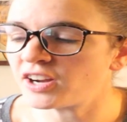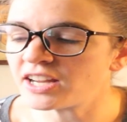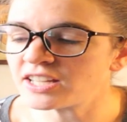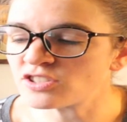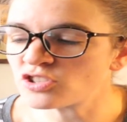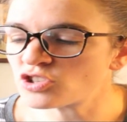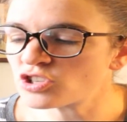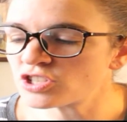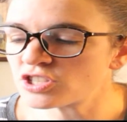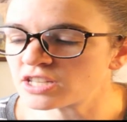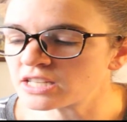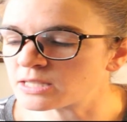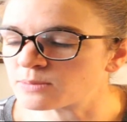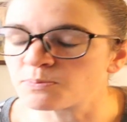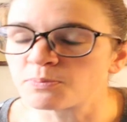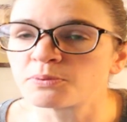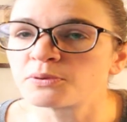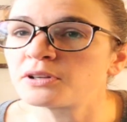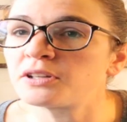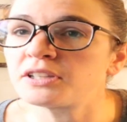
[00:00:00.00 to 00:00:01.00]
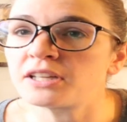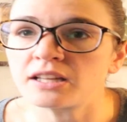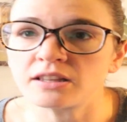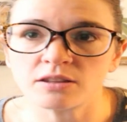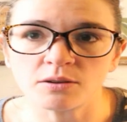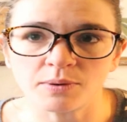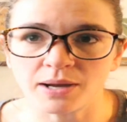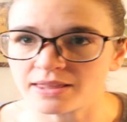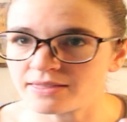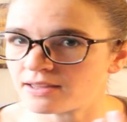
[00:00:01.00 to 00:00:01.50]
It's just, it's
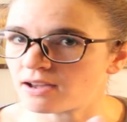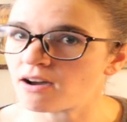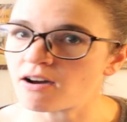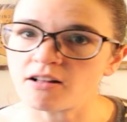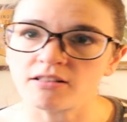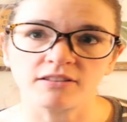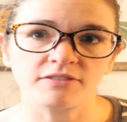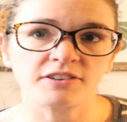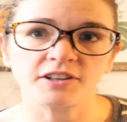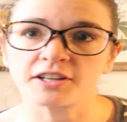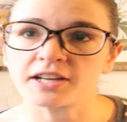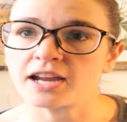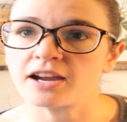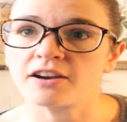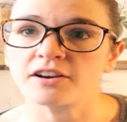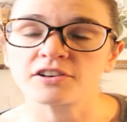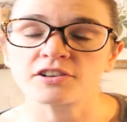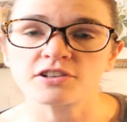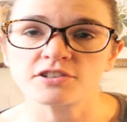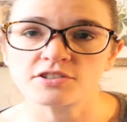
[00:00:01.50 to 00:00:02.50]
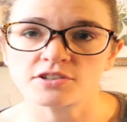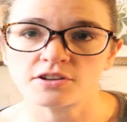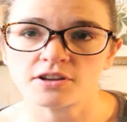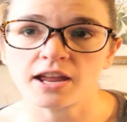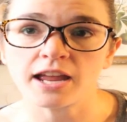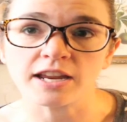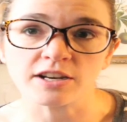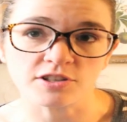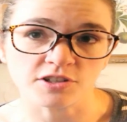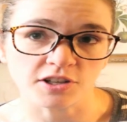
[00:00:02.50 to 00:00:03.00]
brilliant the way that all of her characters
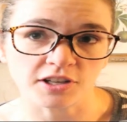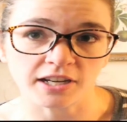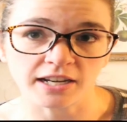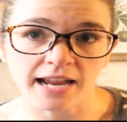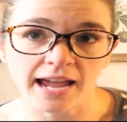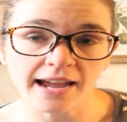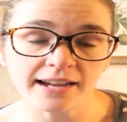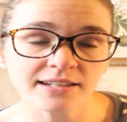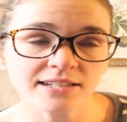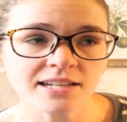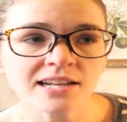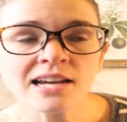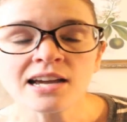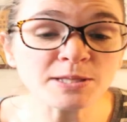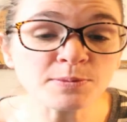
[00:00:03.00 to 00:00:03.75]
interconnect.